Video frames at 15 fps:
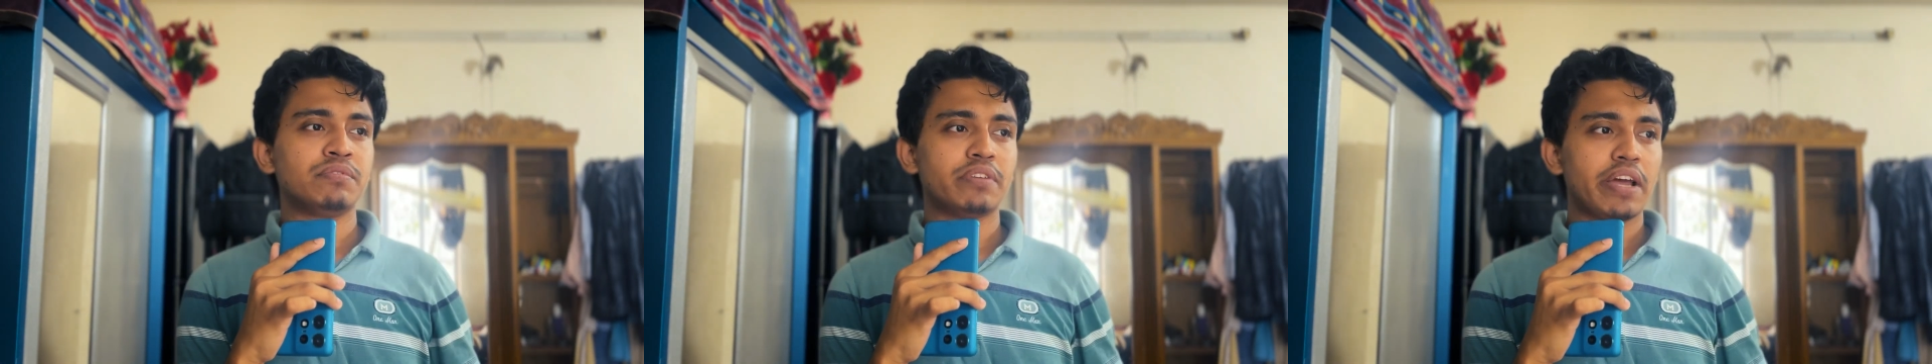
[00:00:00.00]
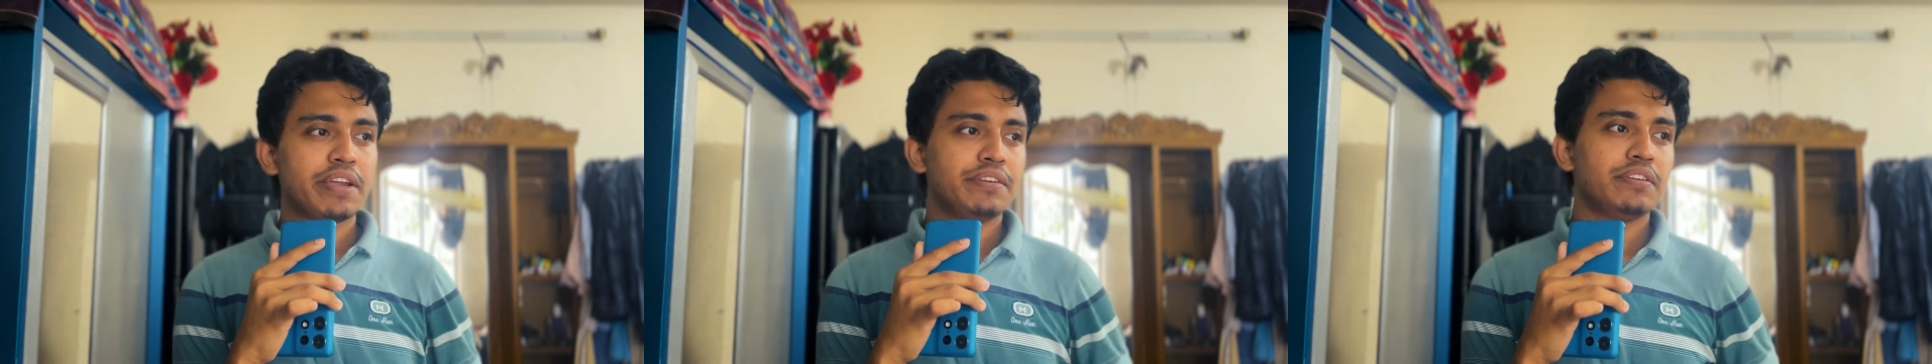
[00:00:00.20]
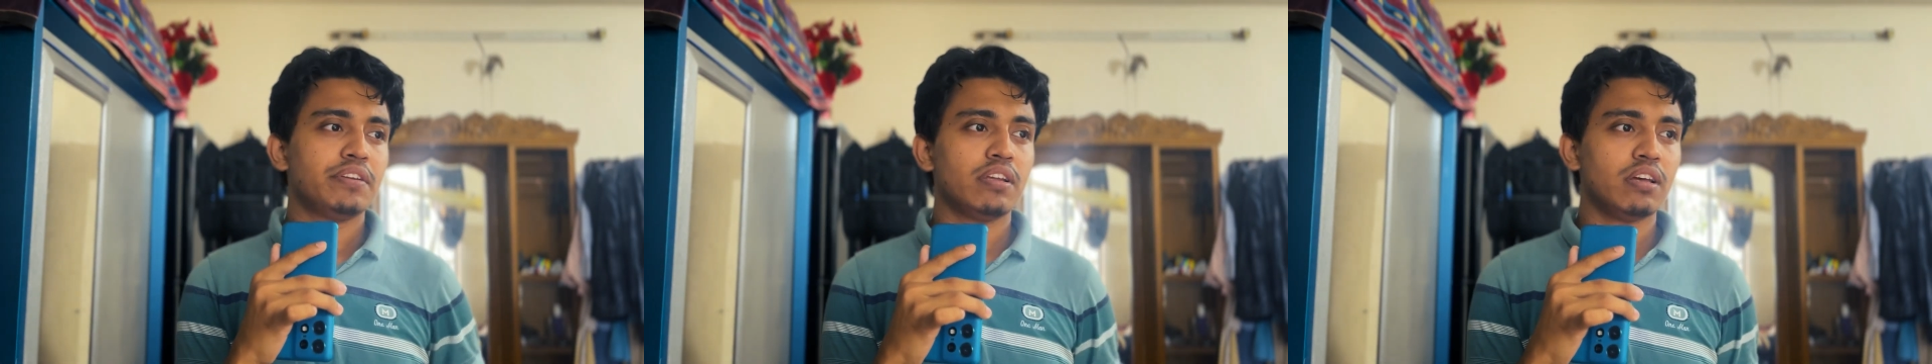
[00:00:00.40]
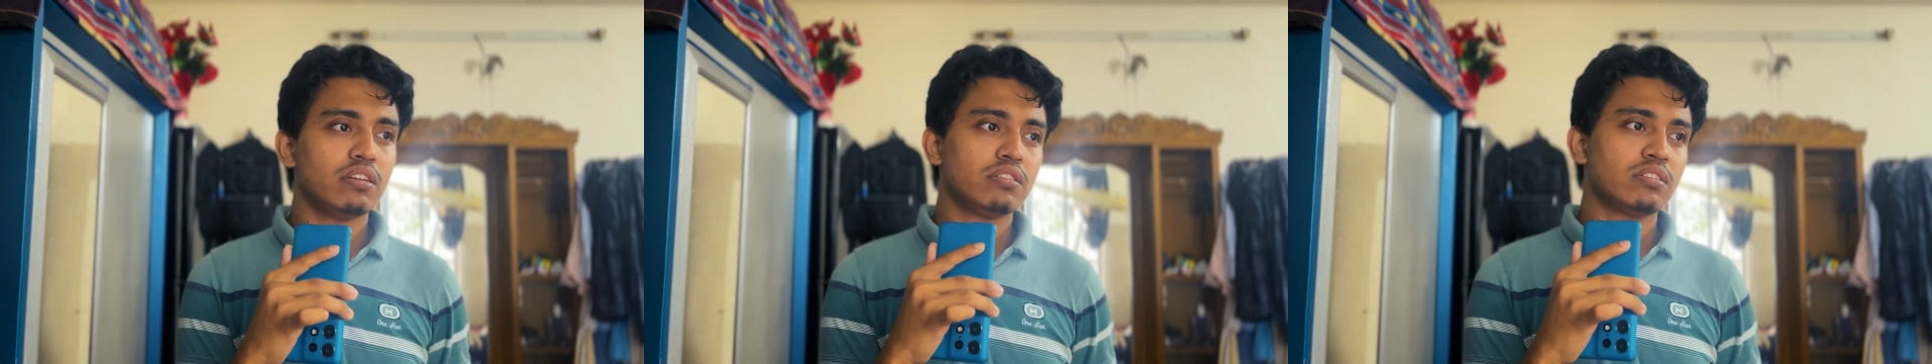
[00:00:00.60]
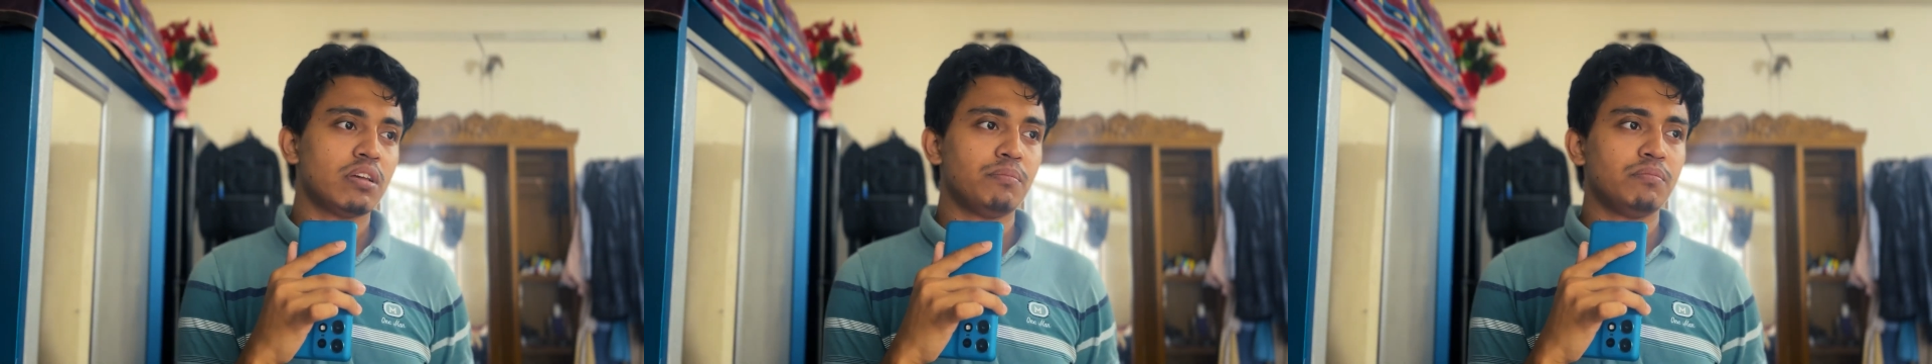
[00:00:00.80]
write
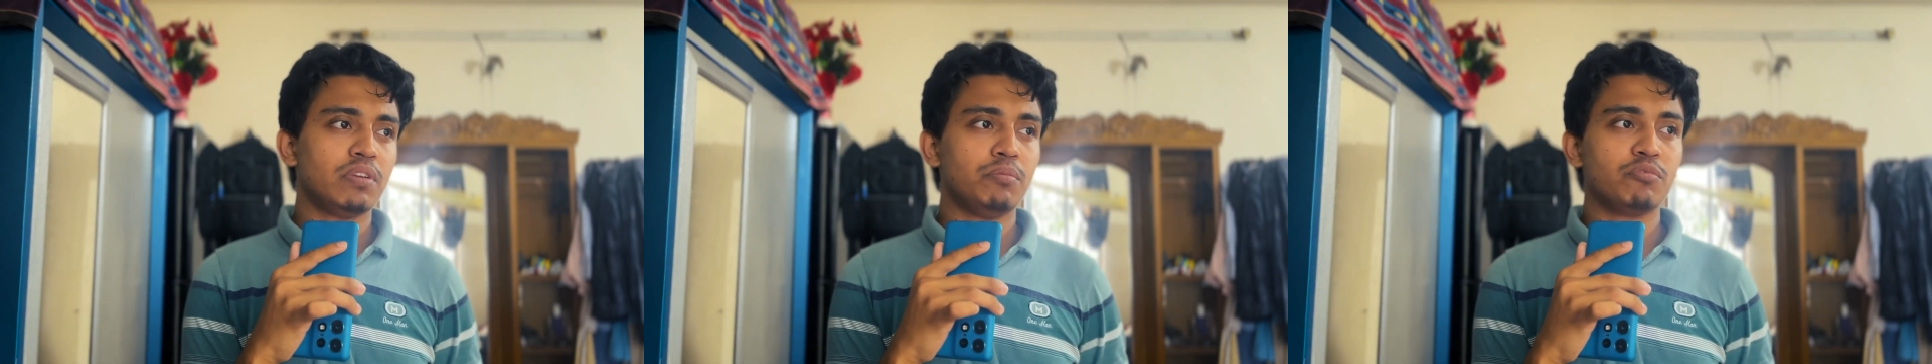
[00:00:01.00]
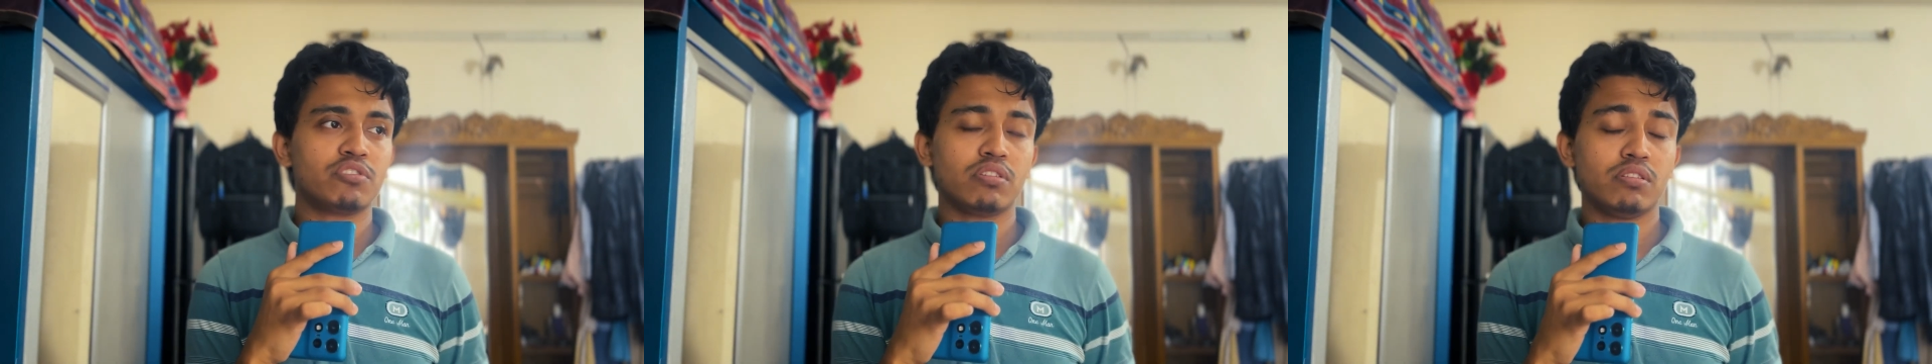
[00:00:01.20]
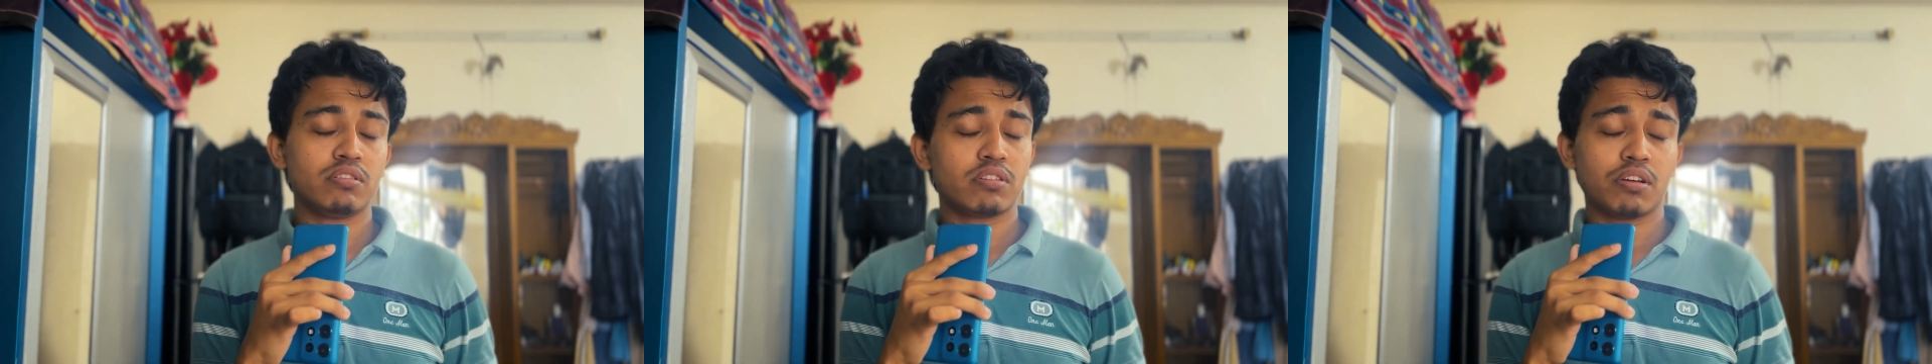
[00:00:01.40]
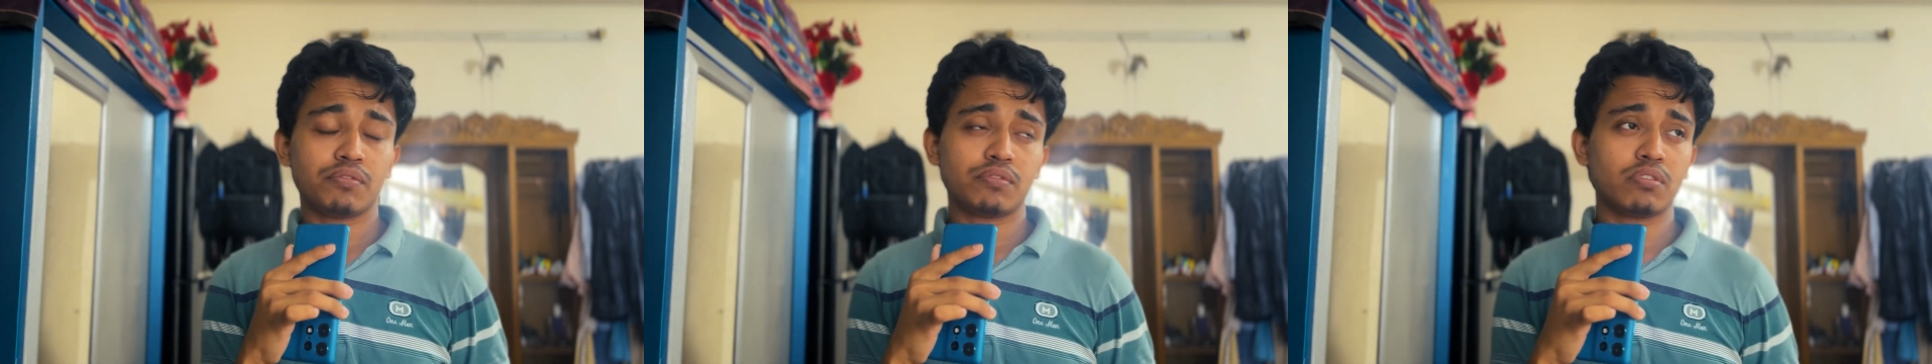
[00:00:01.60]
some emotional stuffs,